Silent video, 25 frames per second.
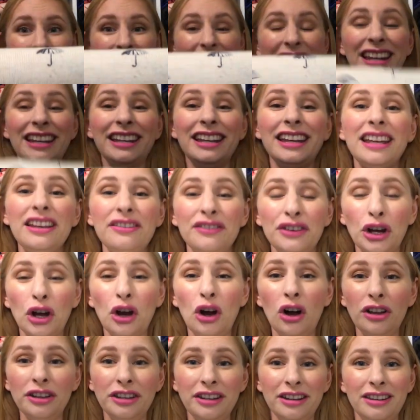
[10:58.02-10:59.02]
And he even
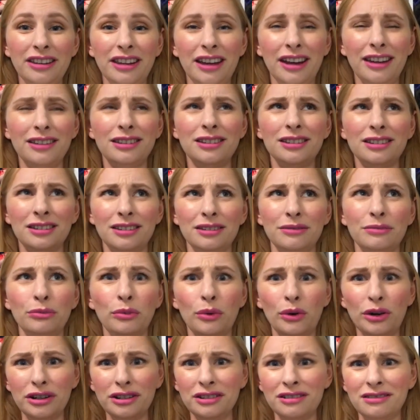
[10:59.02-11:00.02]
called it that, the
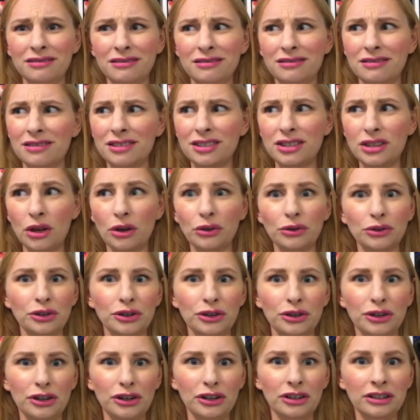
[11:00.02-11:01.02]
Morton Salt
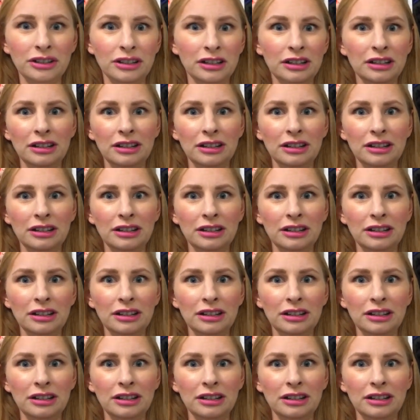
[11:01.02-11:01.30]
Girl